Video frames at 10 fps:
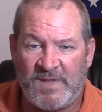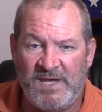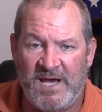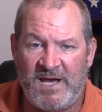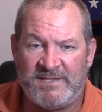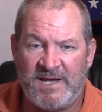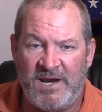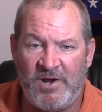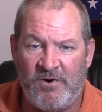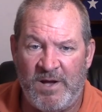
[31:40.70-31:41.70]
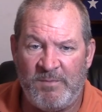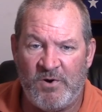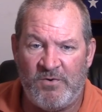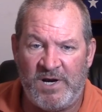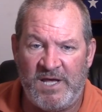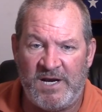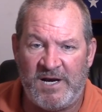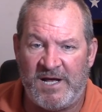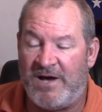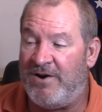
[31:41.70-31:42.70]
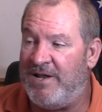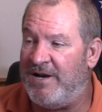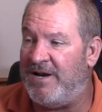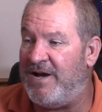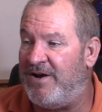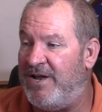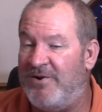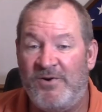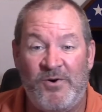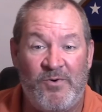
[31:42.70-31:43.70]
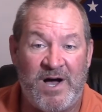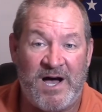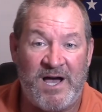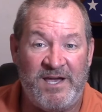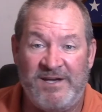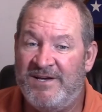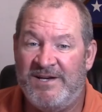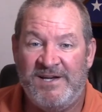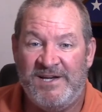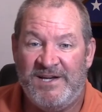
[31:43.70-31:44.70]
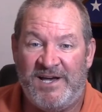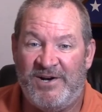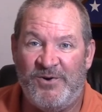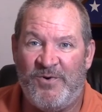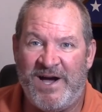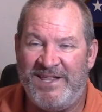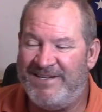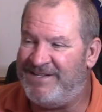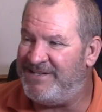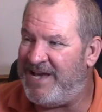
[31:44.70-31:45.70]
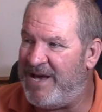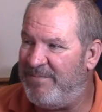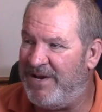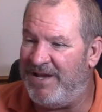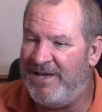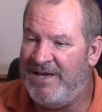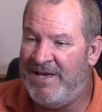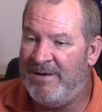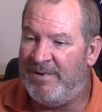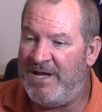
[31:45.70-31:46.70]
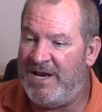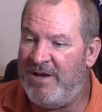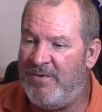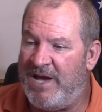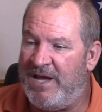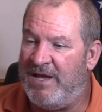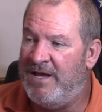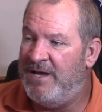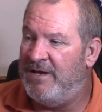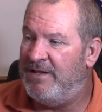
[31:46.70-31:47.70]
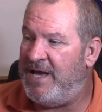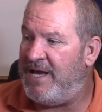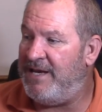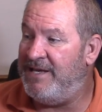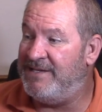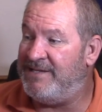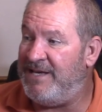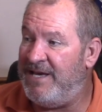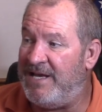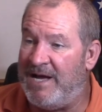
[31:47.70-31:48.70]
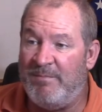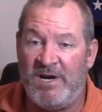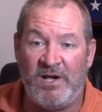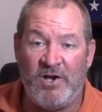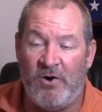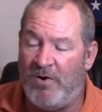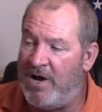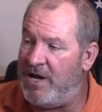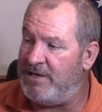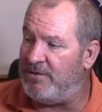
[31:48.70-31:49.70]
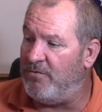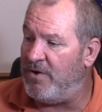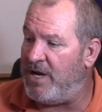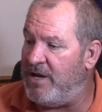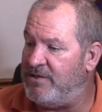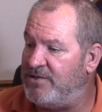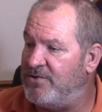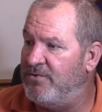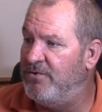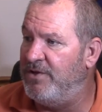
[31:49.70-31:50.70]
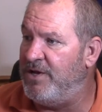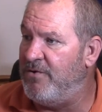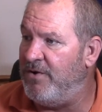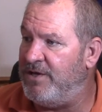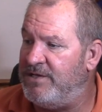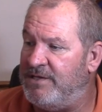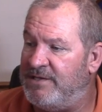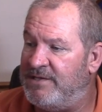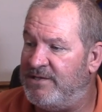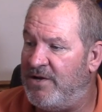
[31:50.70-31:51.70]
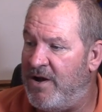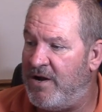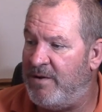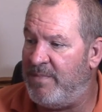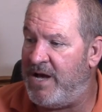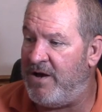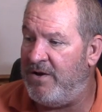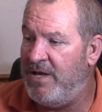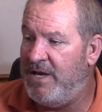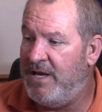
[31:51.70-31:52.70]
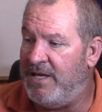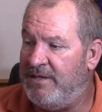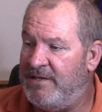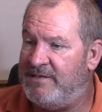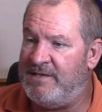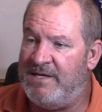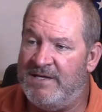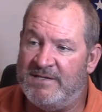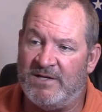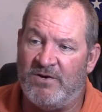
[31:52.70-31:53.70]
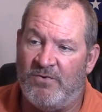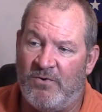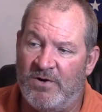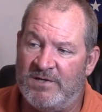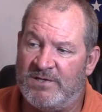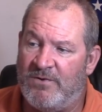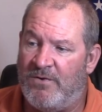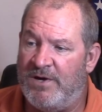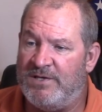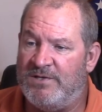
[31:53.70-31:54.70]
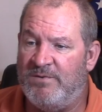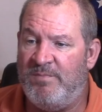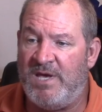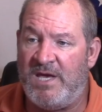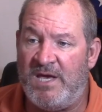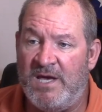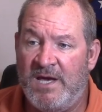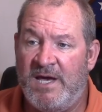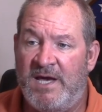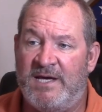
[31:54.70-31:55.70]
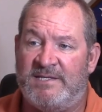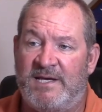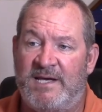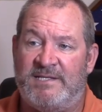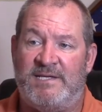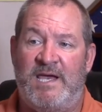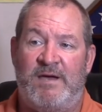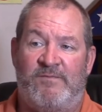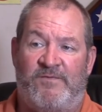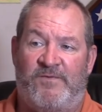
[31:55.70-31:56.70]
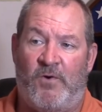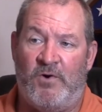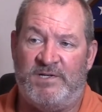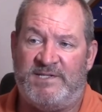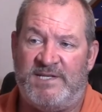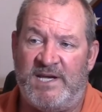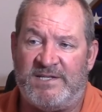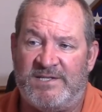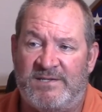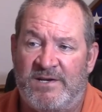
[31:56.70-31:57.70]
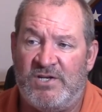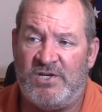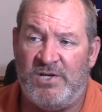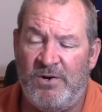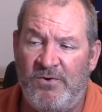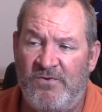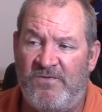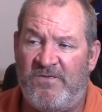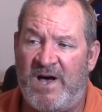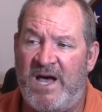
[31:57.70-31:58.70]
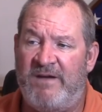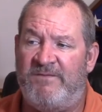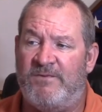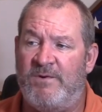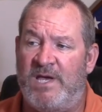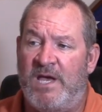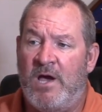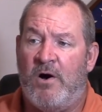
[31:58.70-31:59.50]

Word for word: Yes, I know I'm going in and out, in and out. I don't know why. I don't know why this is happening. But anyway, that is it. I'm going to go on to what I was truly going to talk about. And this is, of course, going to be S S M four six two five three